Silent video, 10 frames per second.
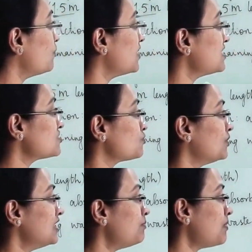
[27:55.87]
waste
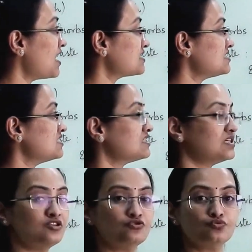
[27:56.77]
will passes
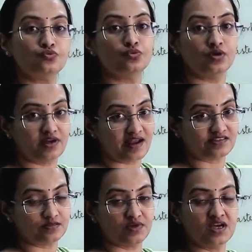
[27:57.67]
into
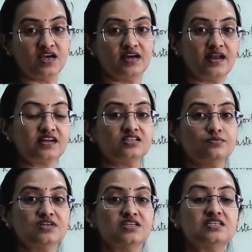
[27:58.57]
rectum.
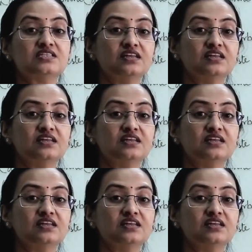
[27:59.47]
Rectum is